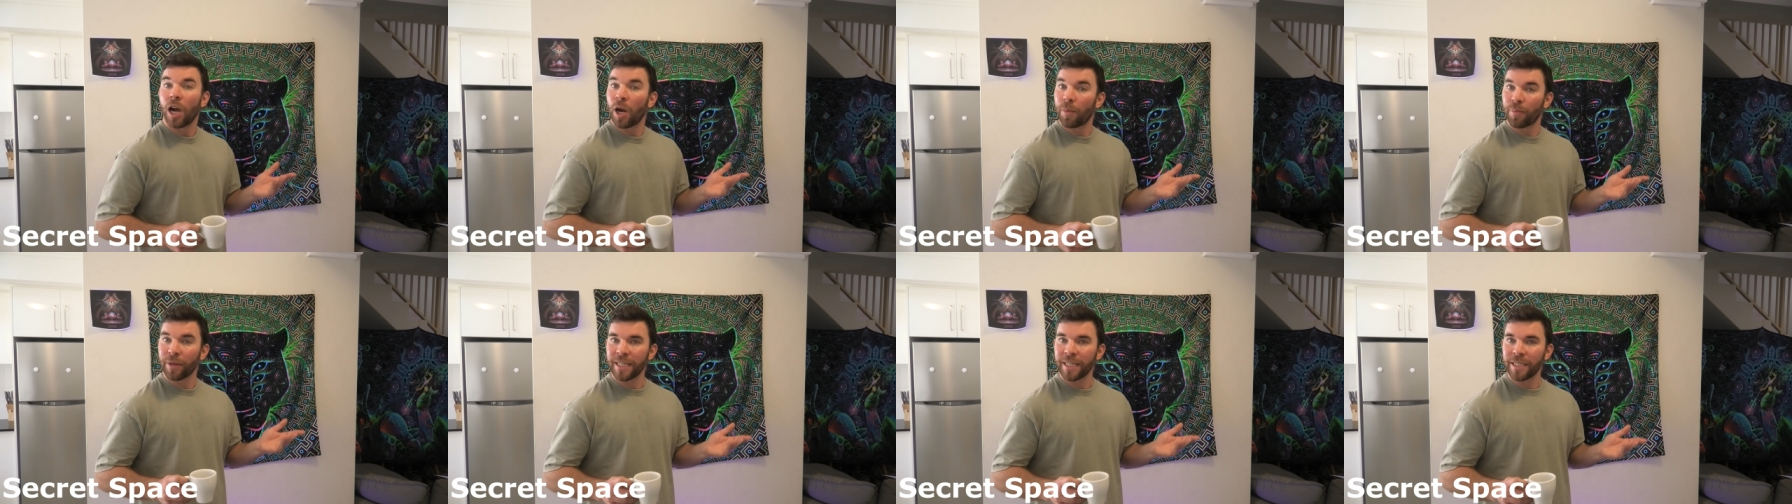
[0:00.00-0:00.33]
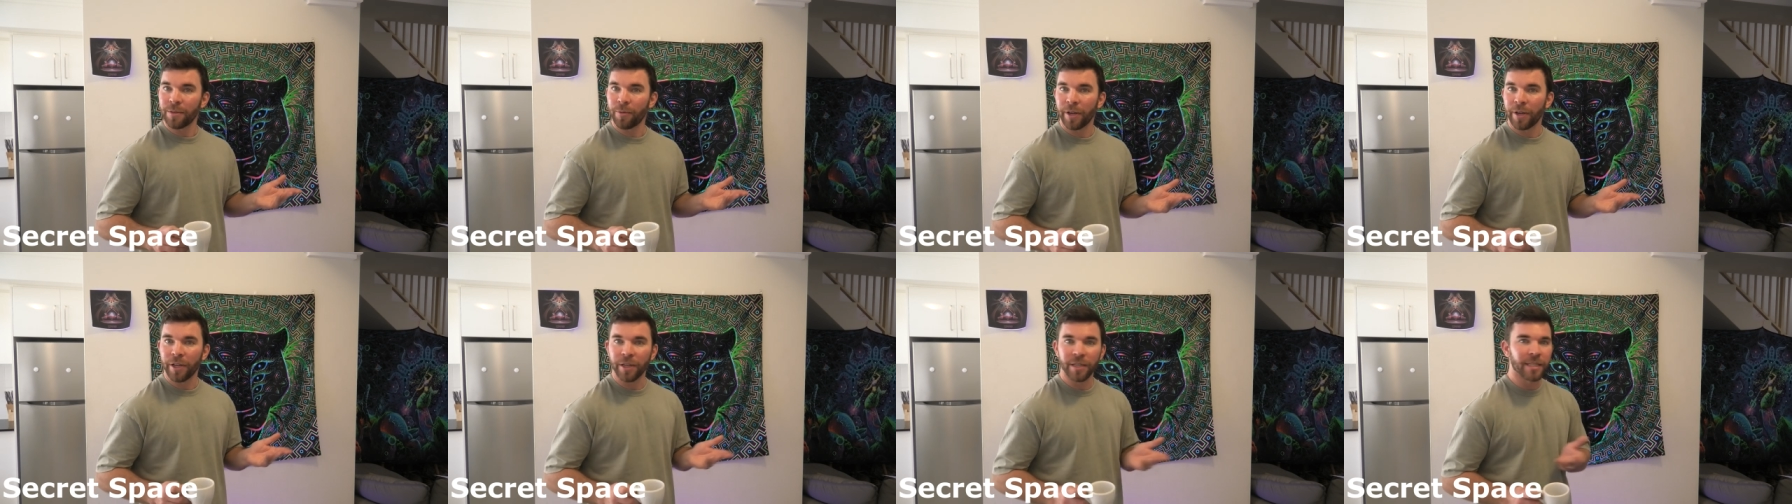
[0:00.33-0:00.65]
A
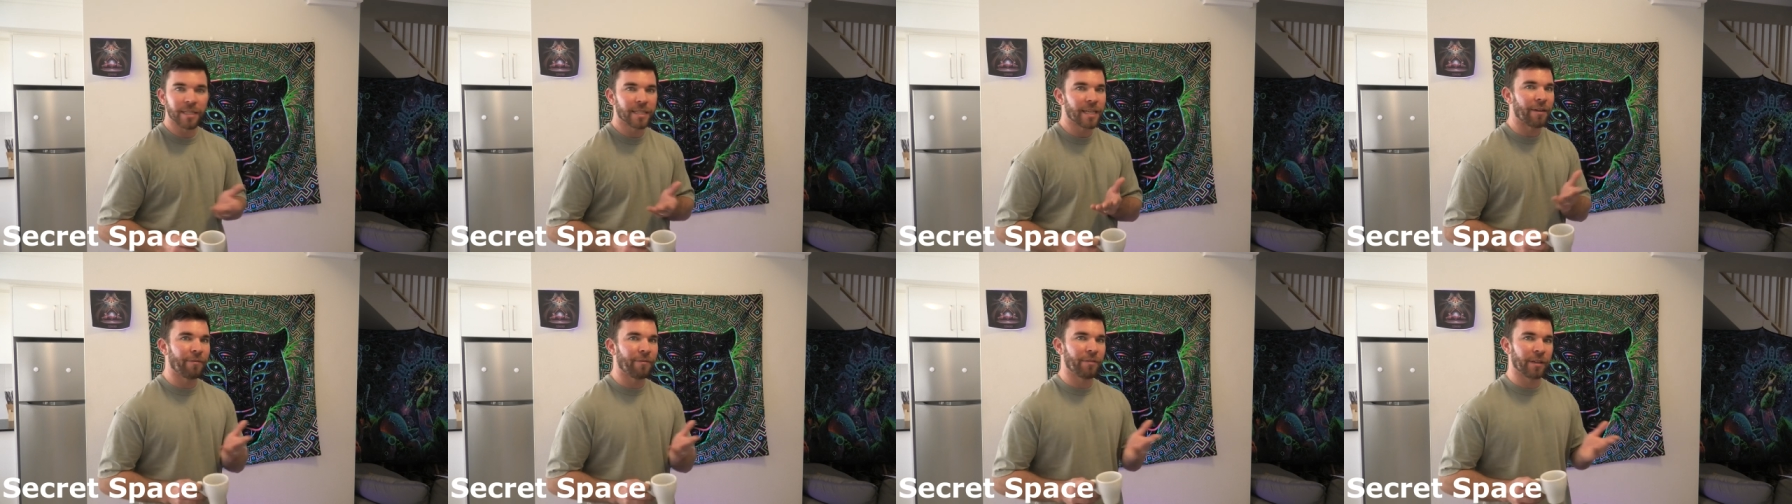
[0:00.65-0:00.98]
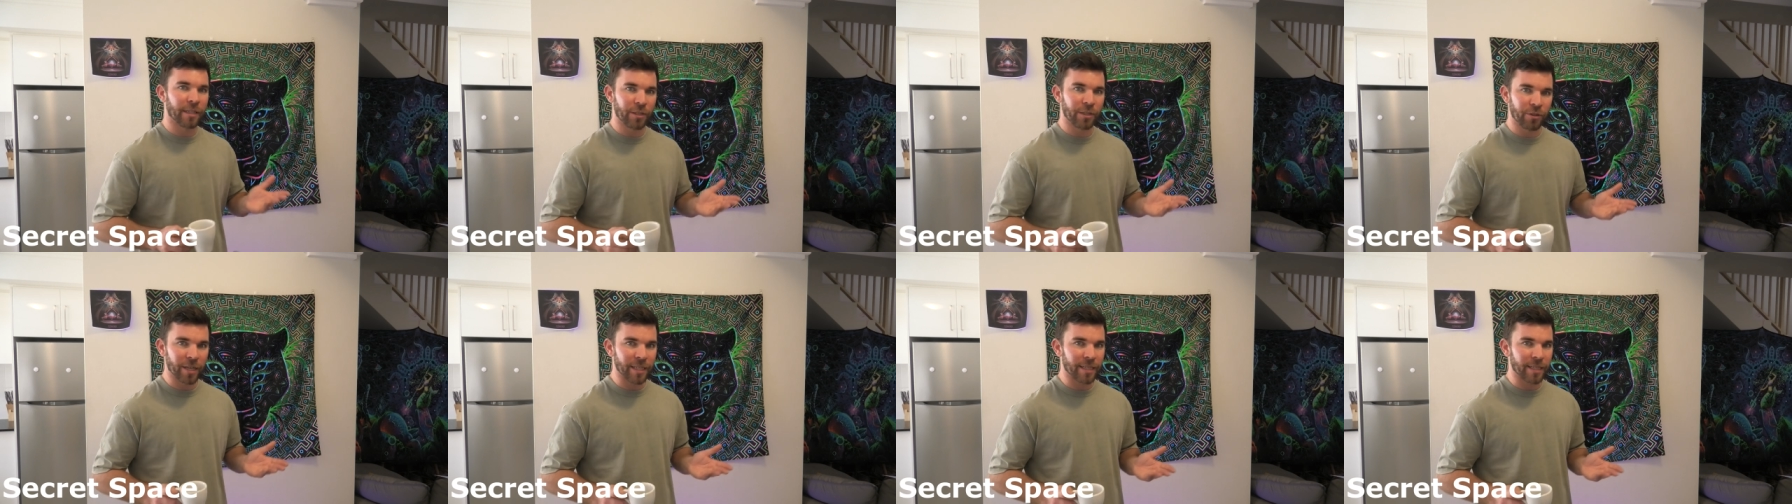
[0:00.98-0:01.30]
place where you can
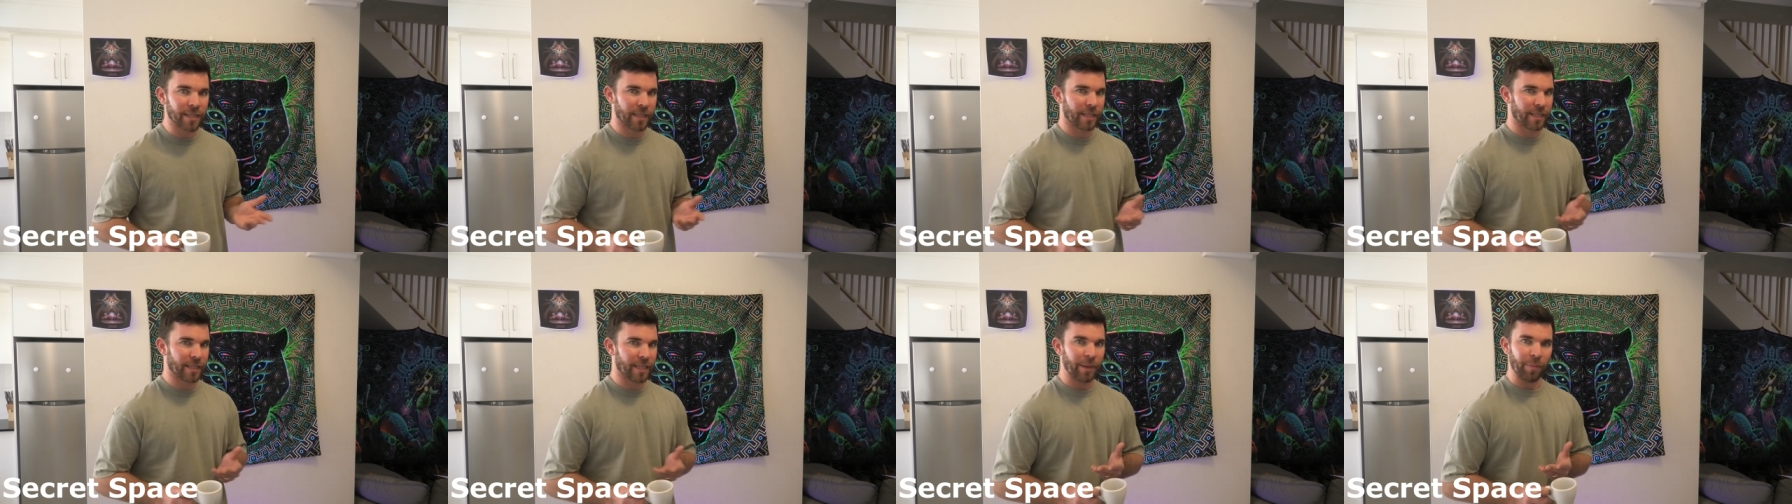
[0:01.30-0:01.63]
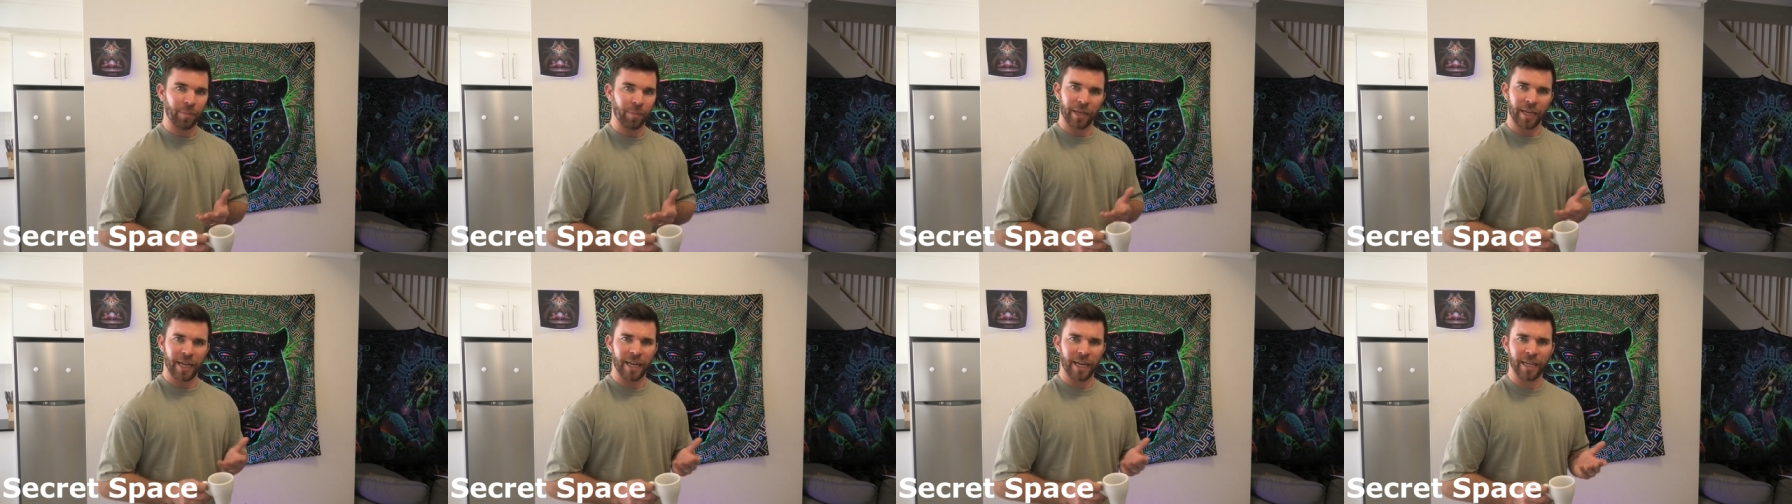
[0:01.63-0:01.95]
safely address the deeply